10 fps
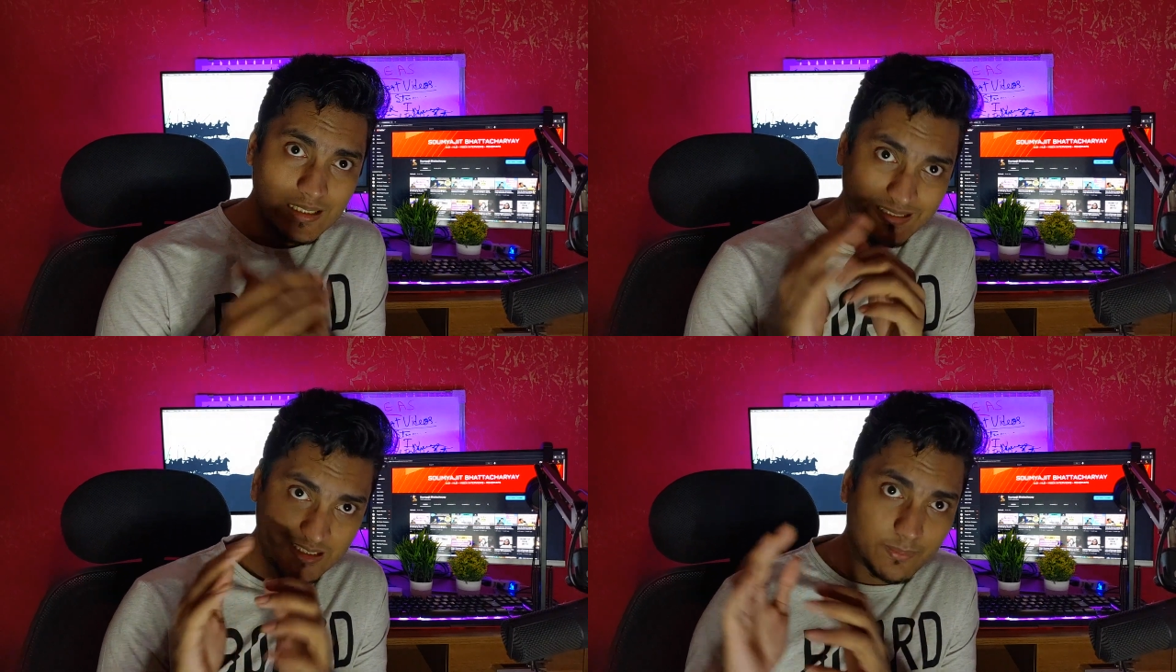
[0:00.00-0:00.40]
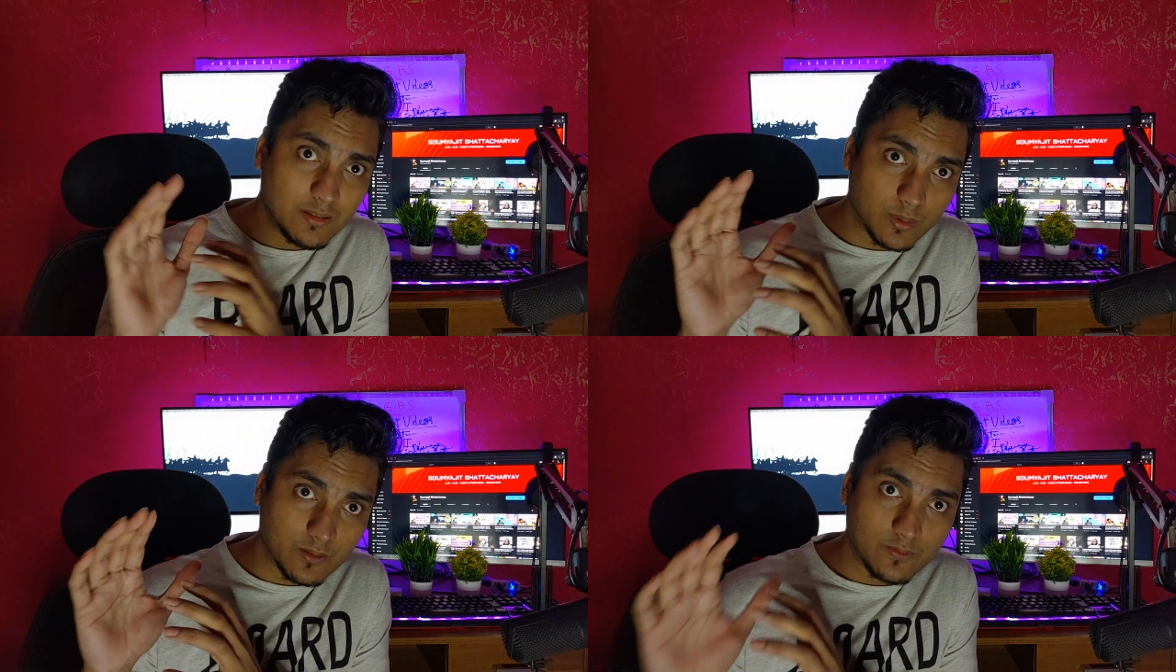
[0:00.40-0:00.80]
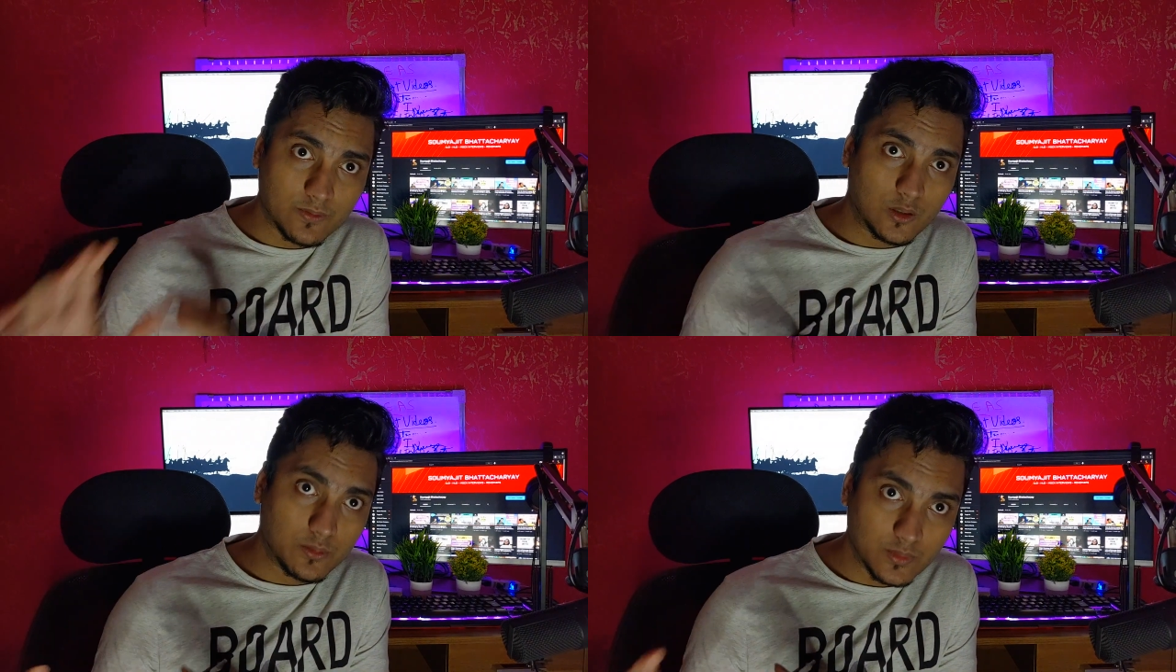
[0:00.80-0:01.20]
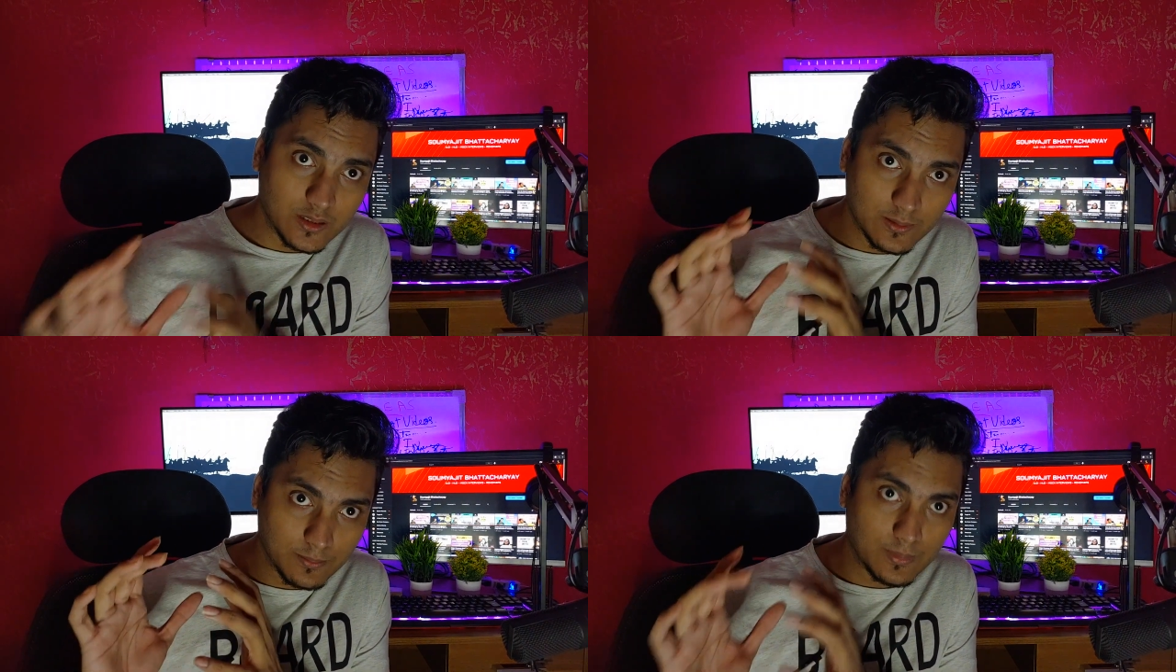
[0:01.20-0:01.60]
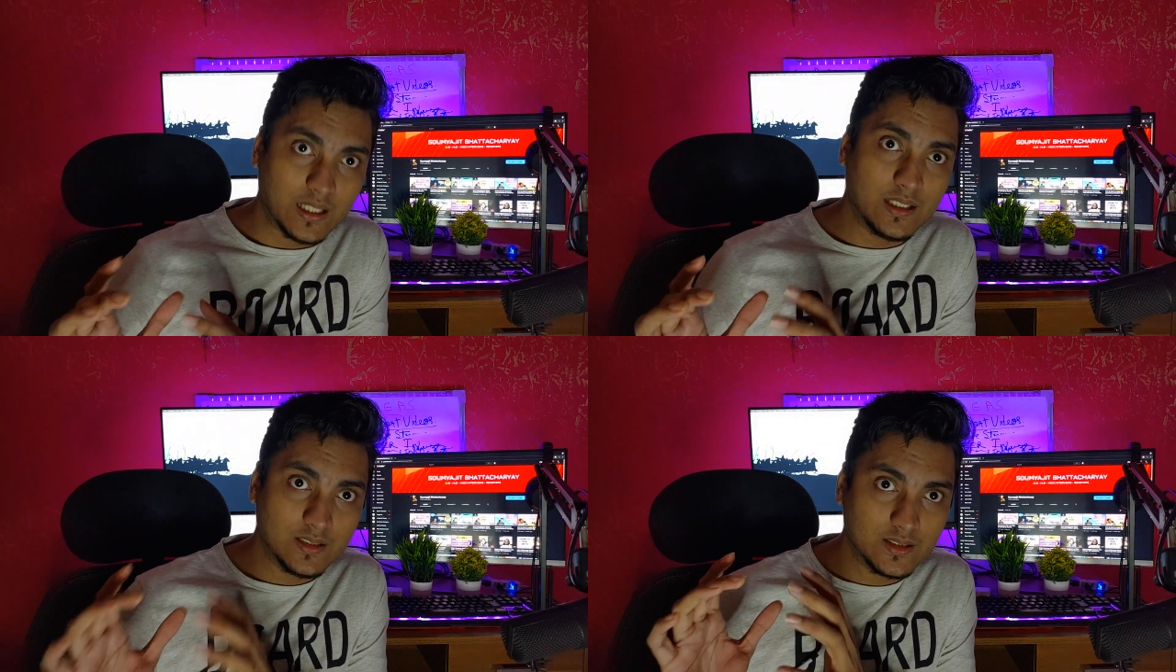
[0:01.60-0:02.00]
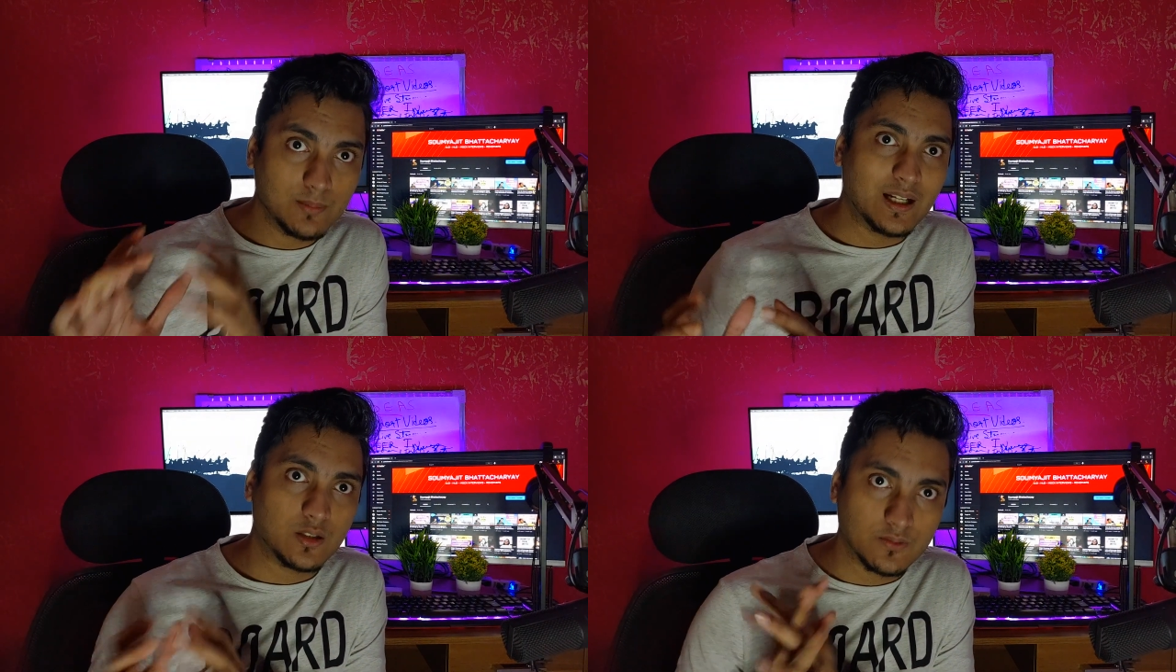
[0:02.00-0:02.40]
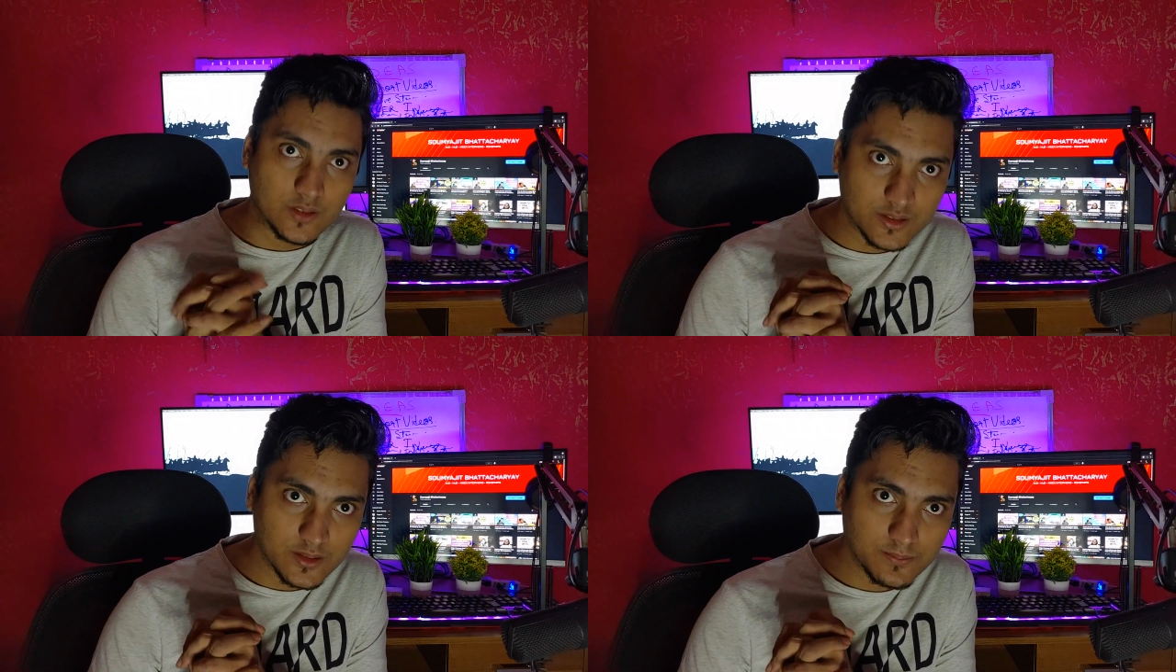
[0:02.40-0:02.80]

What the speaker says: is being performed by the back office.